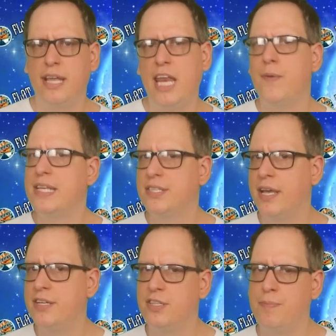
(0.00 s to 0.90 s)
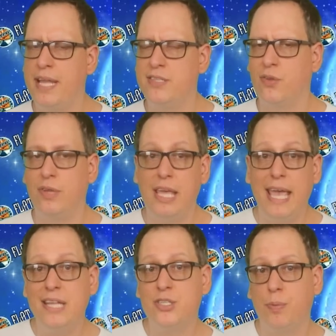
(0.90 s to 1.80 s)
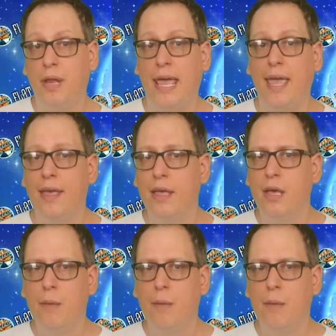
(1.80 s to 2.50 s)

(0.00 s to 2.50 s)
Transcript: And anyway, science depends on the interplay